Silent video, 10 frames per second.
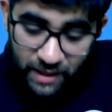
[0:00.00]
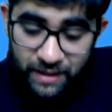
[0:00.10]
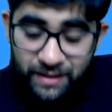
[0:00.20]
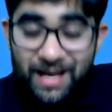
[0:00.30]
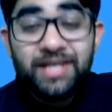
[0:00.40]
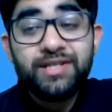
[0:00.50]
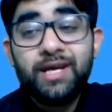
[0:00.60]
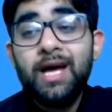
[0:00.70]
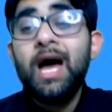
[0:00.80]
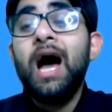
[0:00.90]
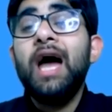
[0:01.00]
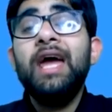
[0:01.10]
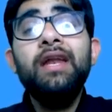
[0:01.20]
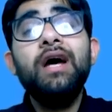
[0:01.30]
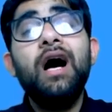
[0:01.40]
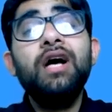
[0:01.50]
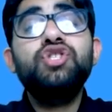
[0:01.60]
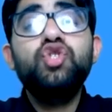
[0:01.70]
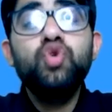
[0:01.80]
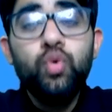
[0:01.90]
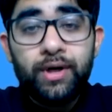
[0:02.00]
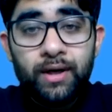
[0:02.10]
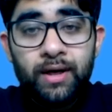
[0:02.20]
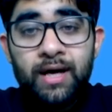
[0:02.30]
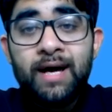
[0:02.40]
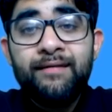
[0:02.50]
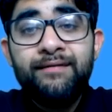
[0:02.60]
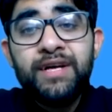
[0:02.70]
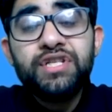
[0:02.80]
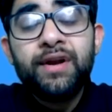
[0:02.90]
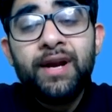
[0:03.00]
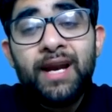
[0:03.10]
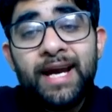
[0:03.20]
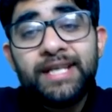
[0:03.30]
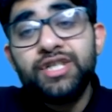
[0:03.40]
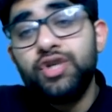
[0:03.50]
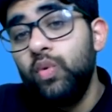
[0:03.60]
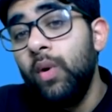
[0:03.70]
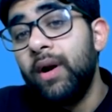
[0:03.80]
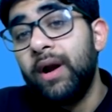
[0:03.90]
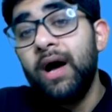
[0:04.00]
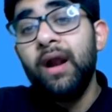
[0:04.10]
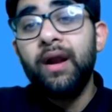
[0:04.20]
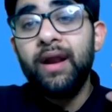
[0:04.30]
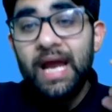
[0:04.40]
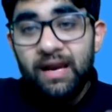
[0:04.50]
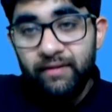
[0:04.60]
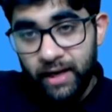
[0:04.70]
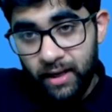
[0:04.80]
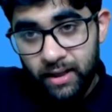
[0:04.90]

Next, in a suit which relates to a railway,